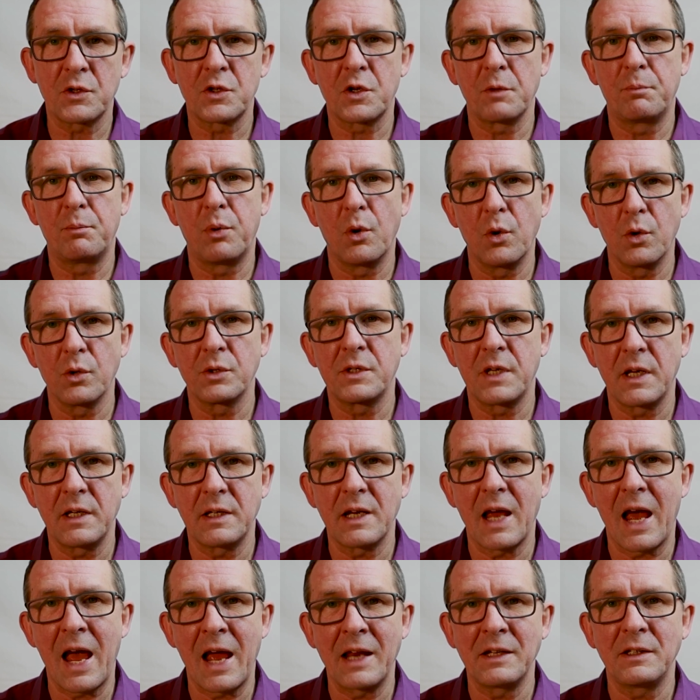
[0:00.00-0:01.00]

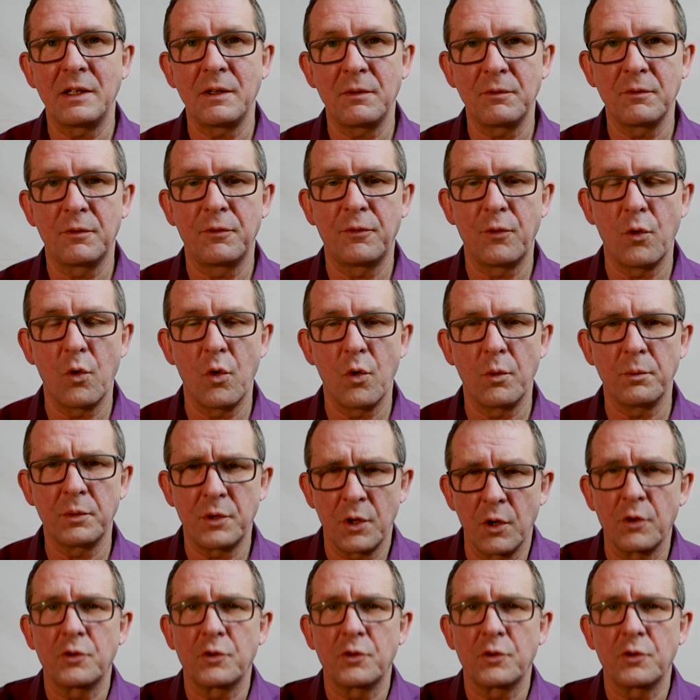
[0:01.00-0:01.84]
supported and informed.